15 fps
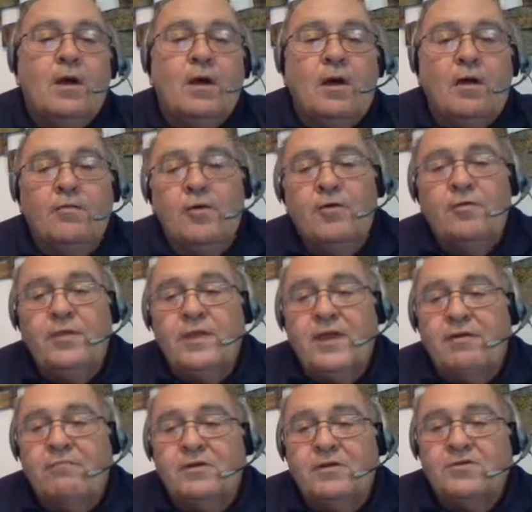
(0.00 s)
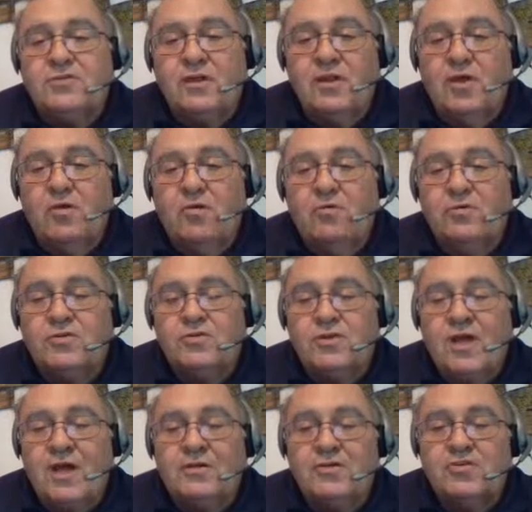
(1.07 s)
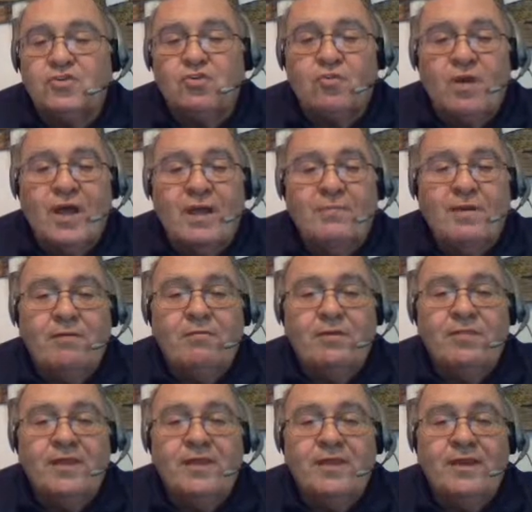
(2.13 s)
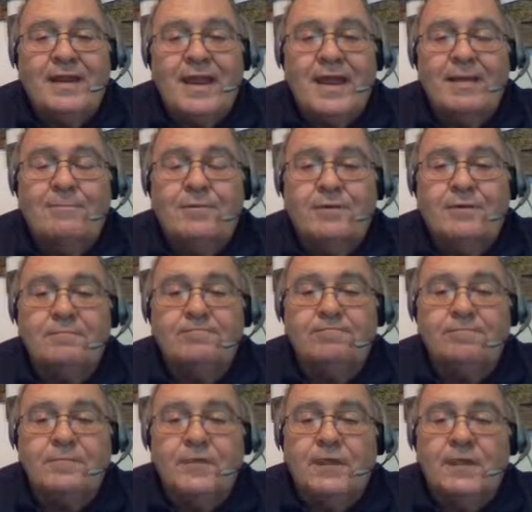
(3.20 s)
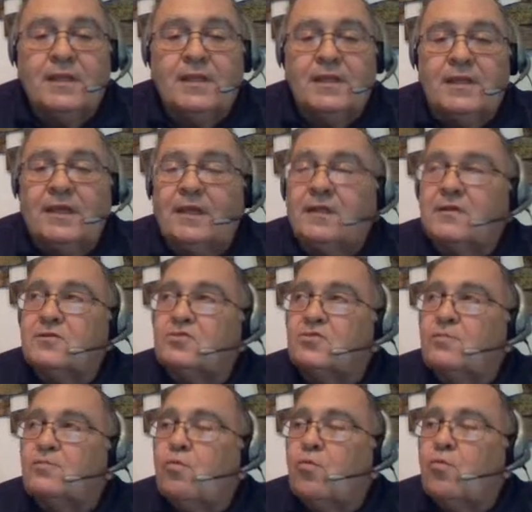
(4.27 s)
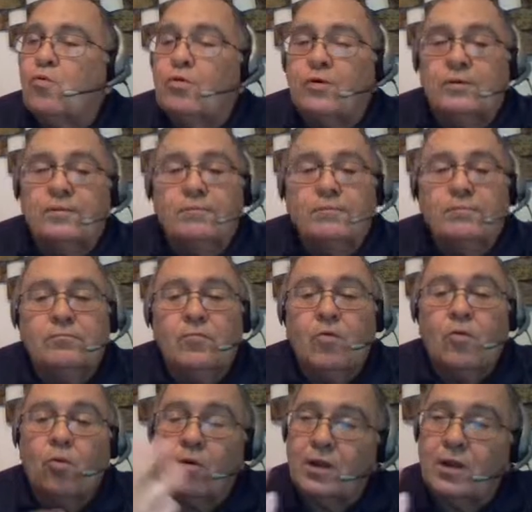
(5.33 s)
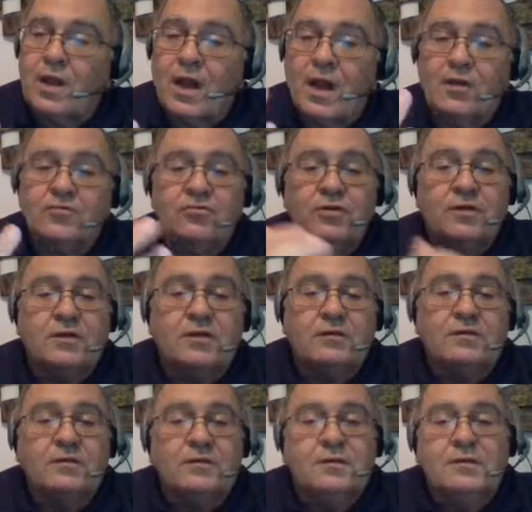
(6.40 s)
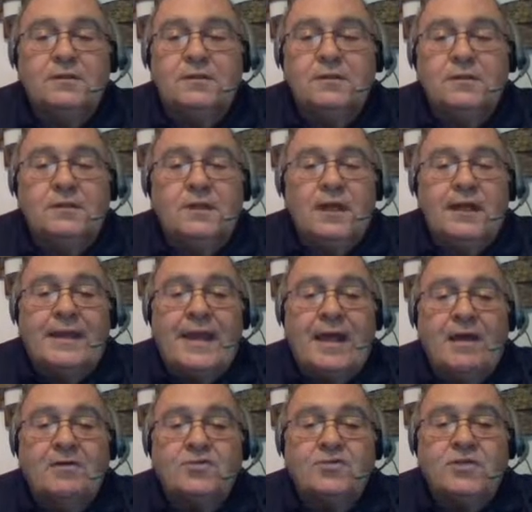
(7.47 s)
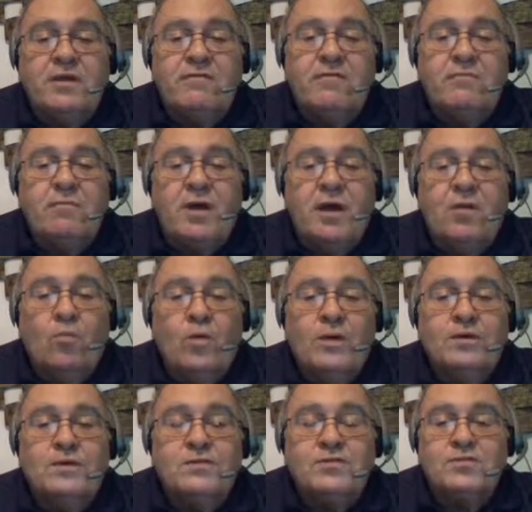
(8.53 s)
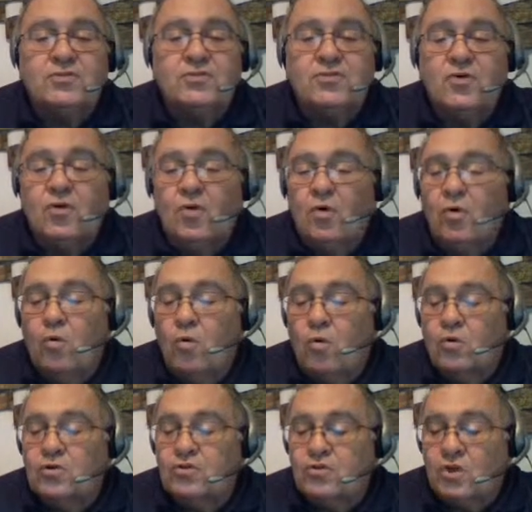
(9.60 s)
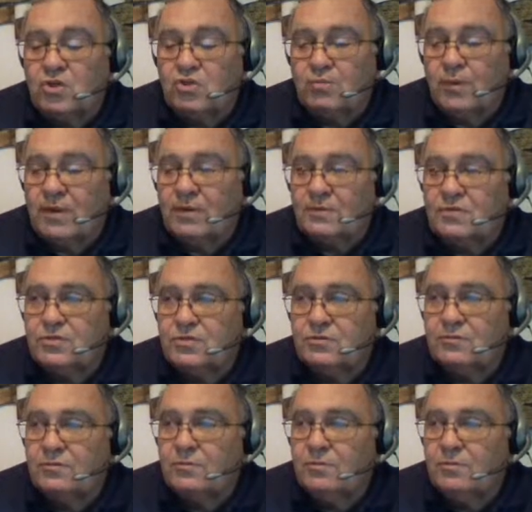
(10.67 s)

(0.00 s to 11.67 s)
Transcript: Although the evidence alone does not describe everything that happened, it can support or contradict accounts given by witnesses or suspects.